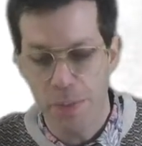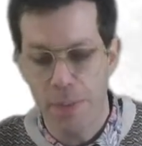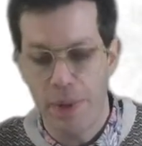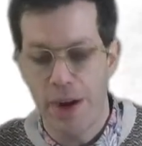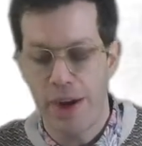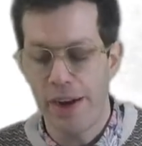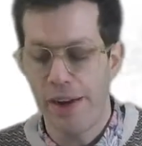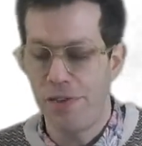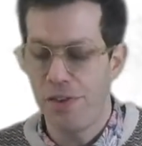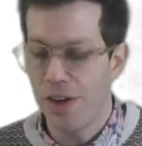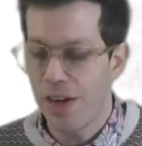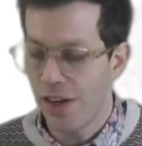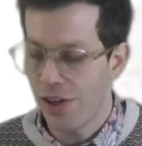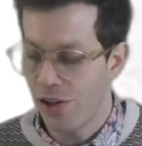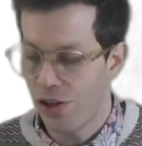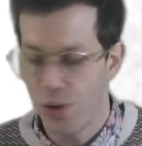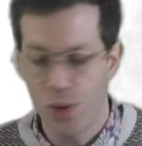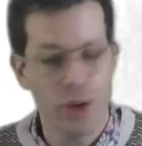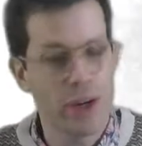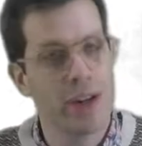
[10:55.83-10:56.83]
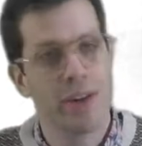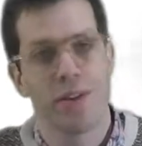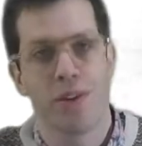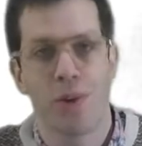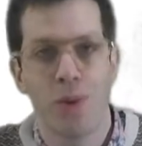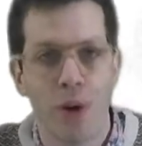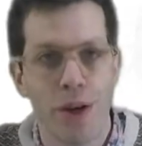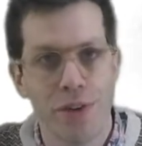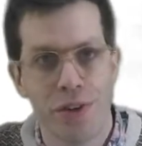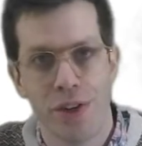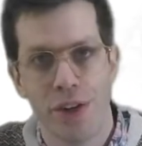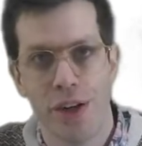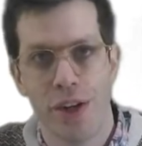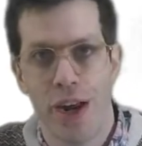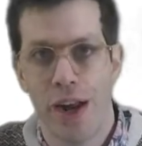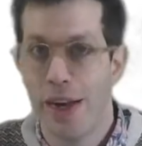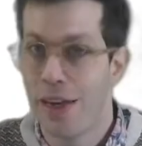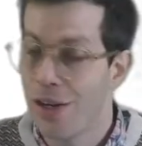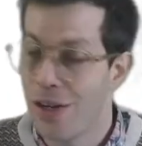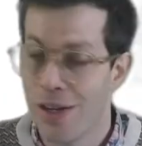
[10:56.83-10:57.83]
but if you get a short answer
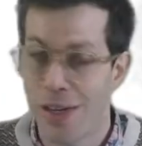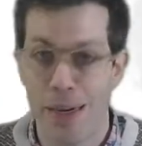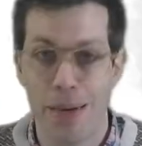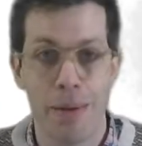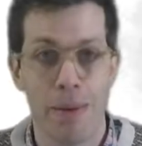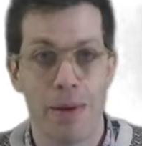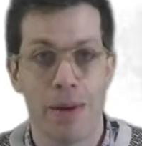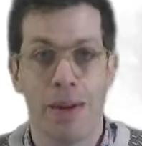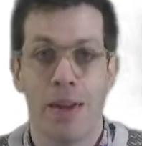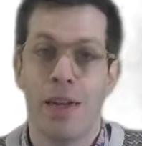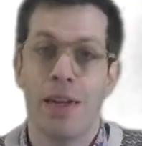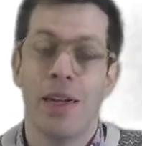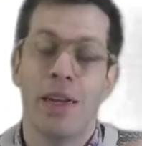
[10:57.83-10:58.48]
question and you can